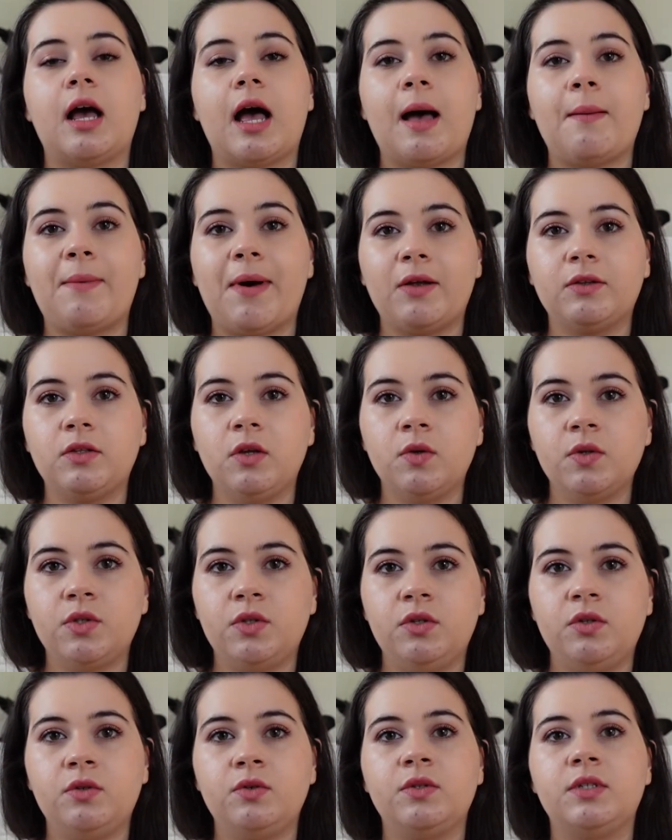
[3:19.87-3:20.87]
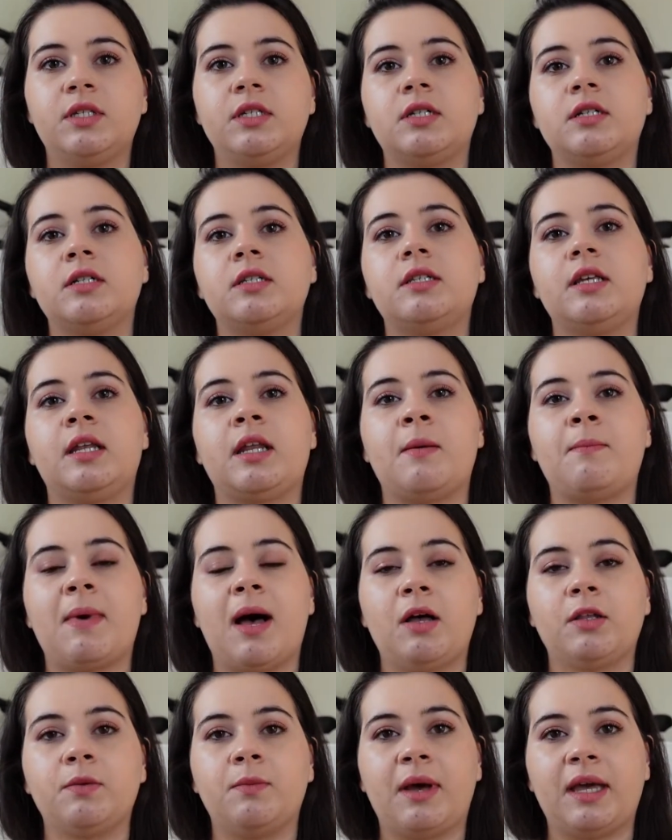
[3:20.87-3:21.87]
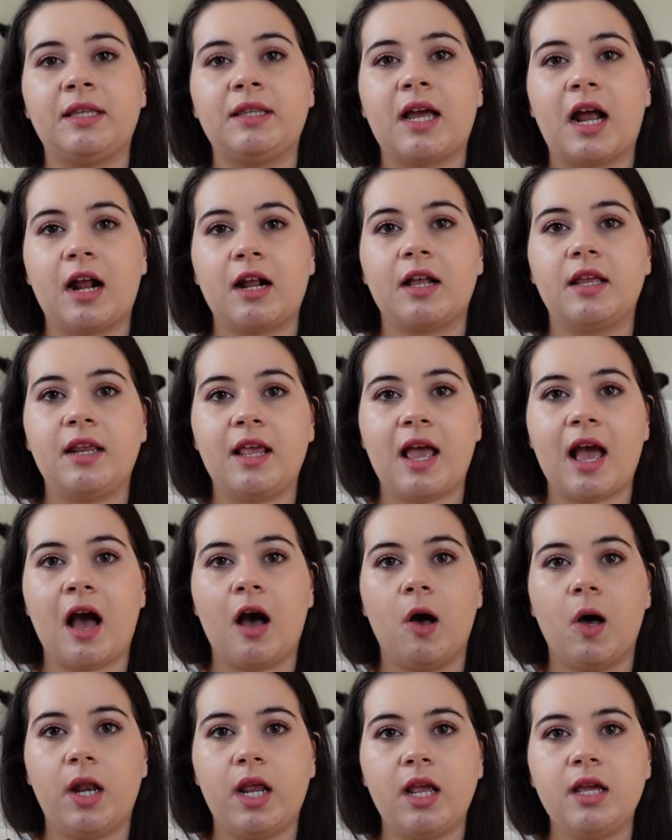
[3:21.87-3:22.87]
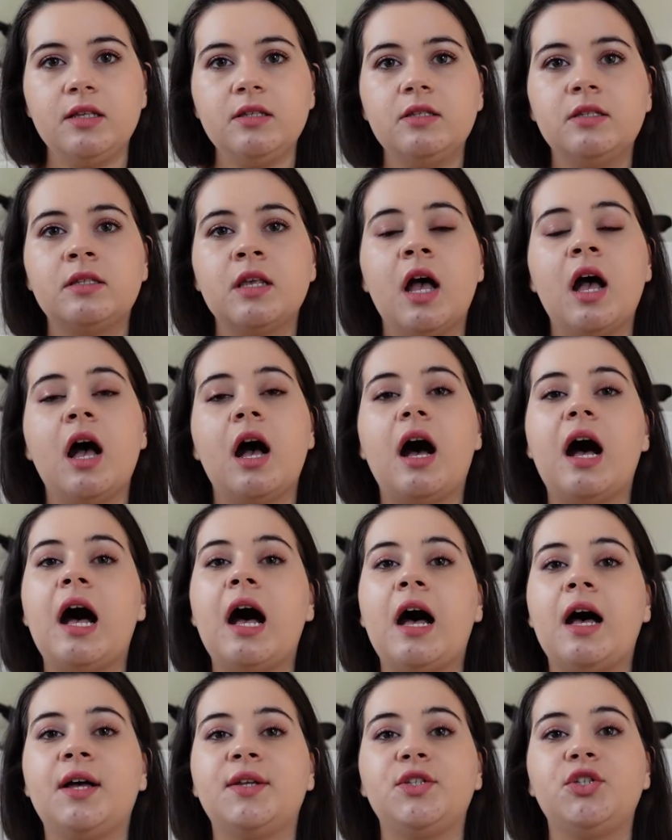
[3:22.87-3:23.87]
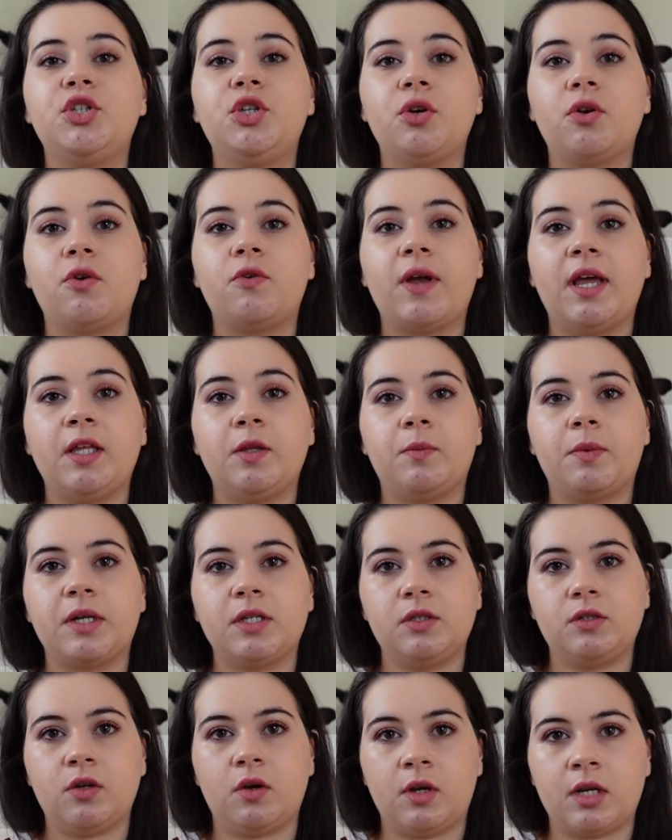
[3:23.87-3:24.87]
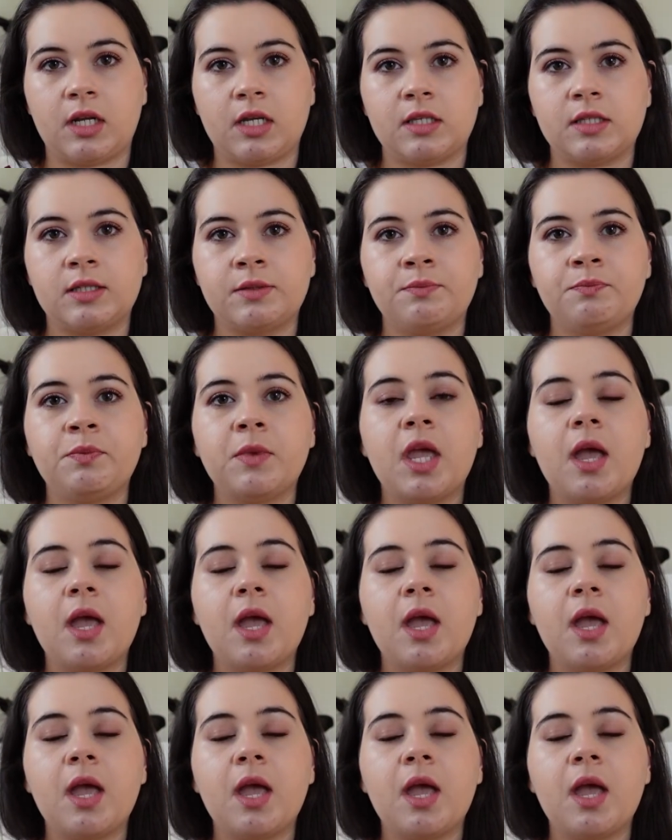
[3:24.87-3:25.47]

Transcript: about those users and about my targeted audience uh, to create personas.